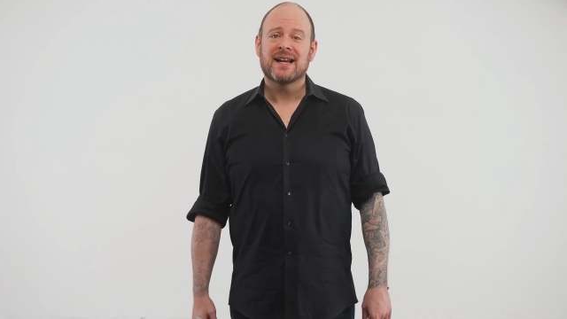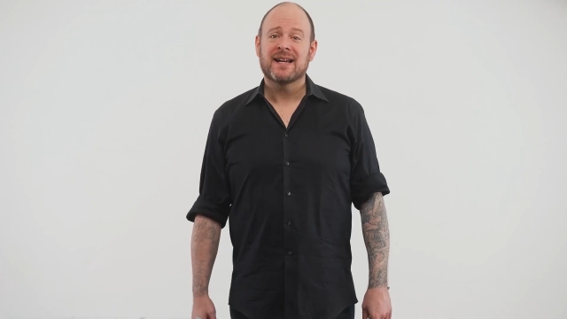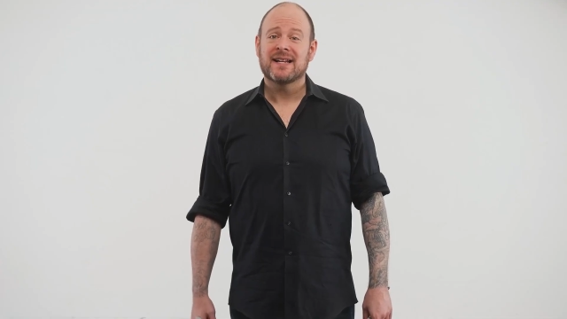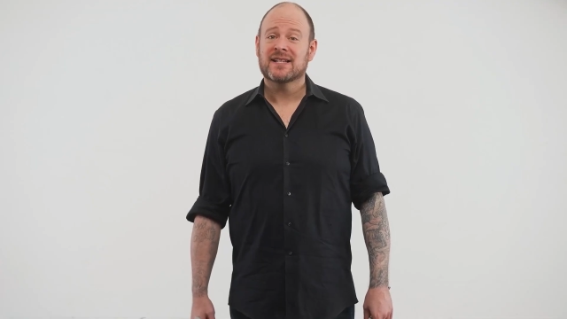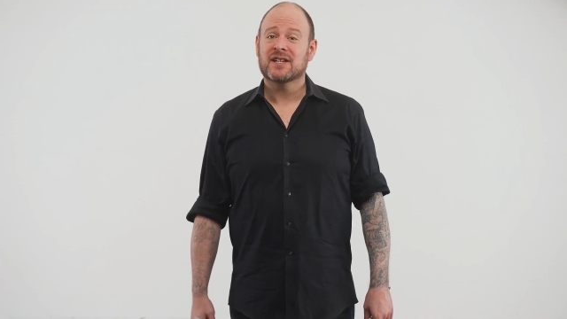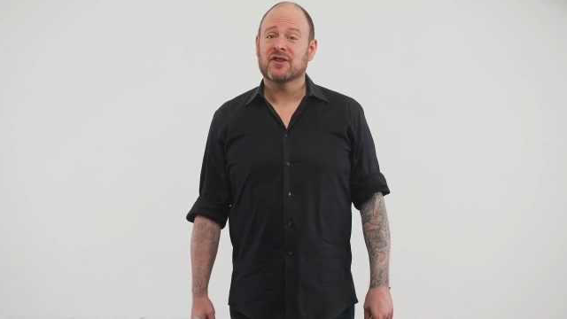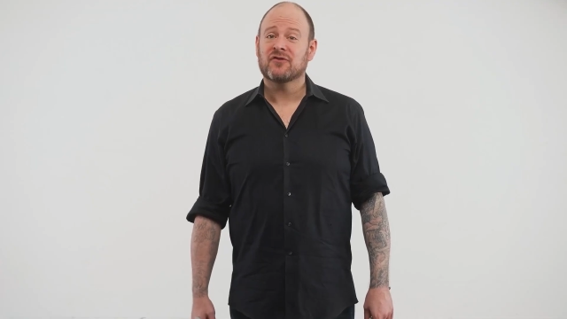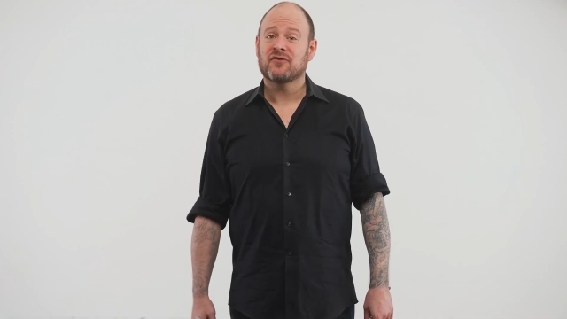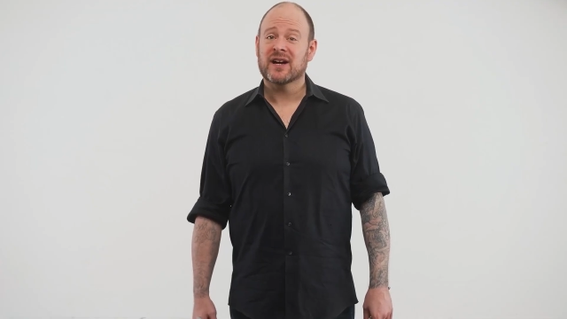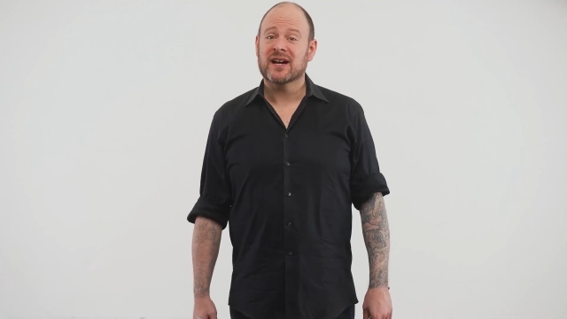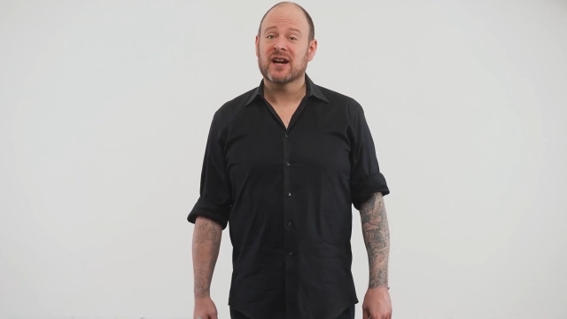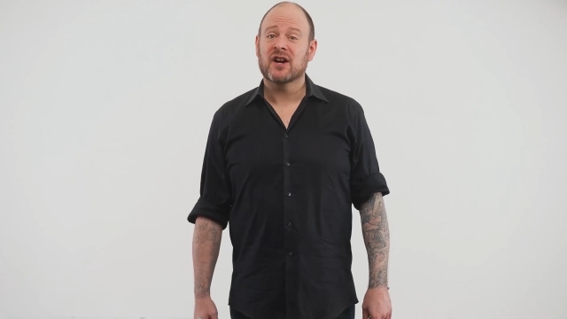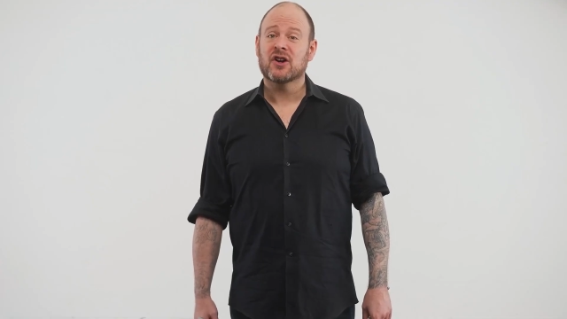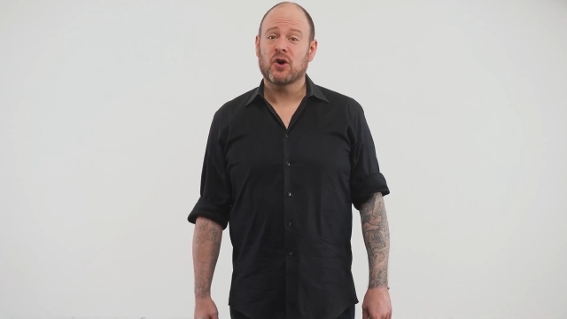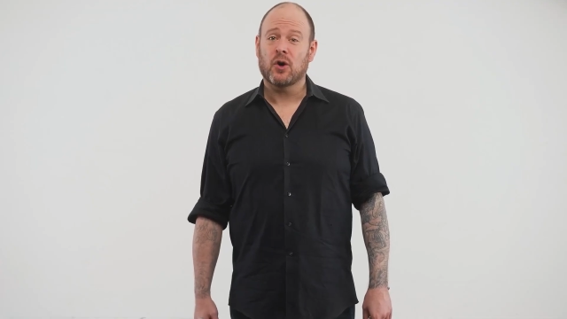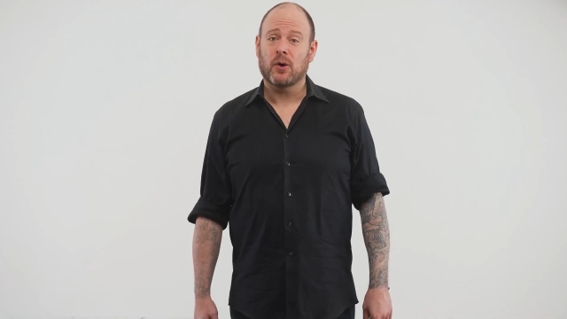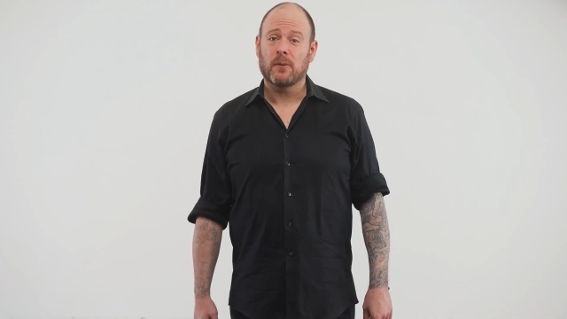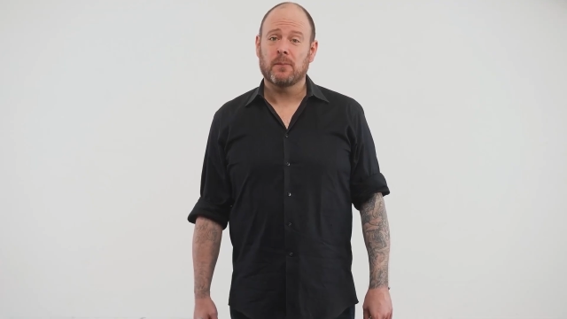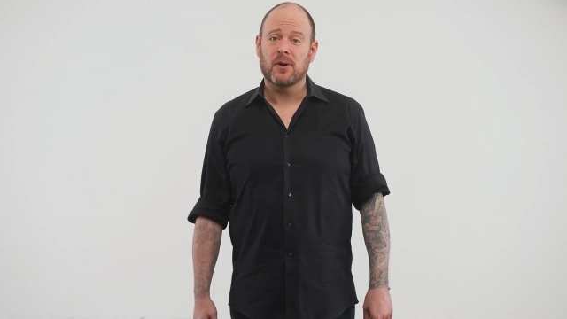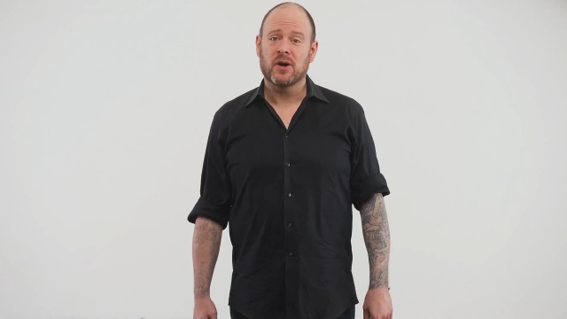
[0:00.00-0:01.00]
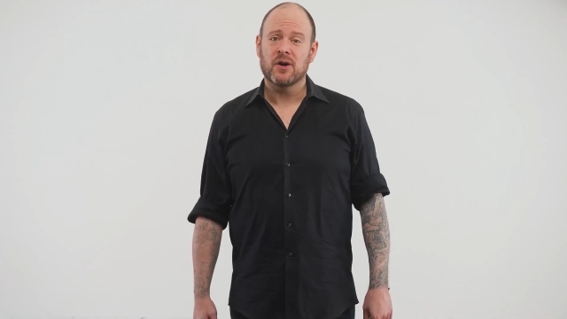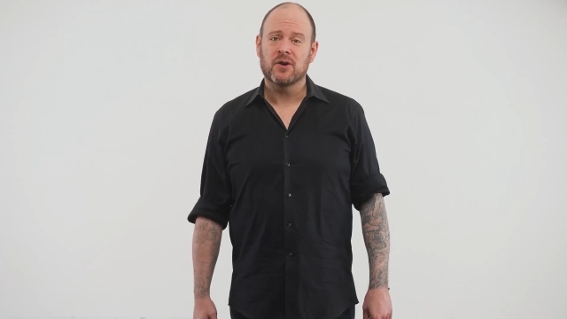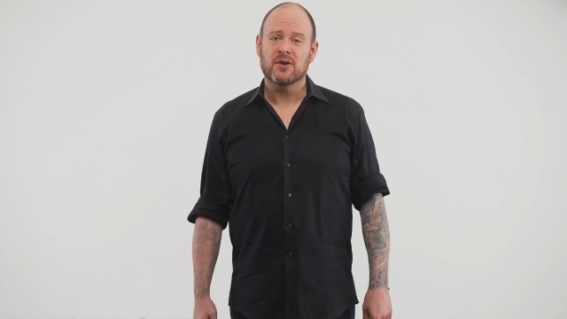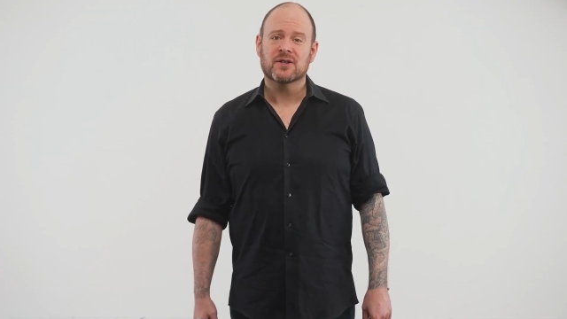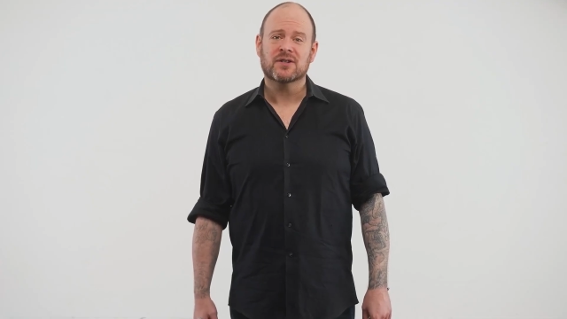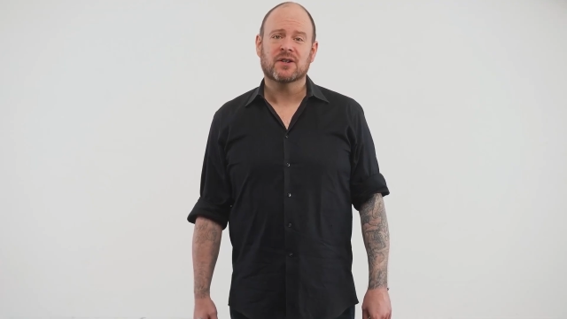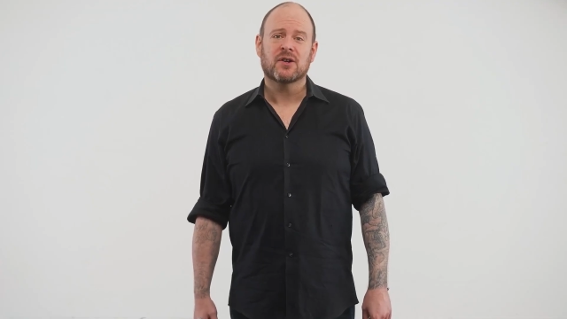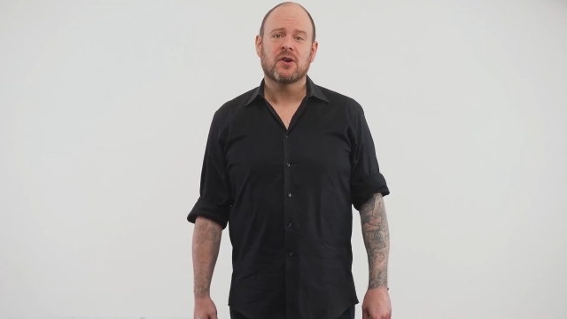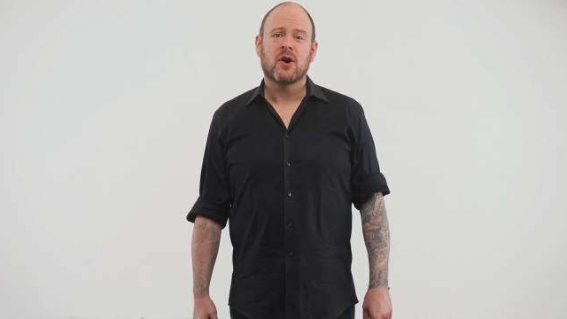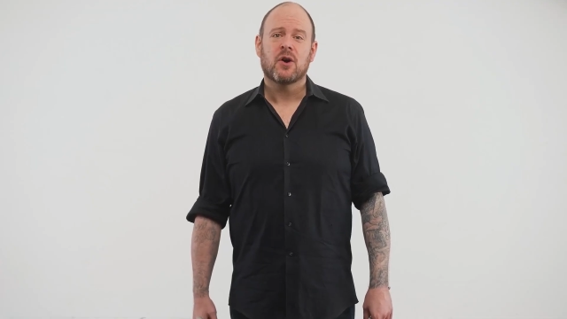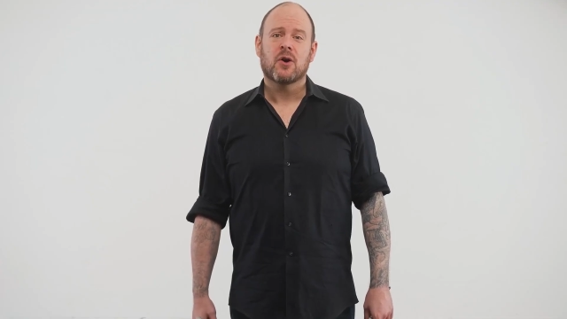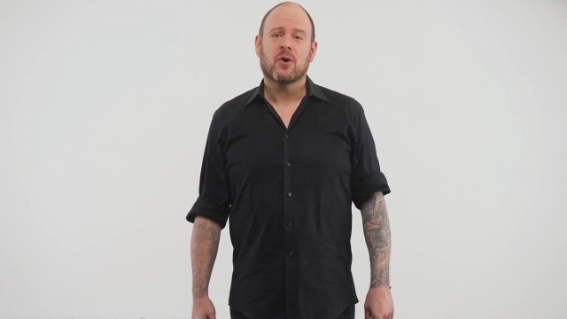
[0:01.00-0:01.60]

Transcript: is to rig a goalpost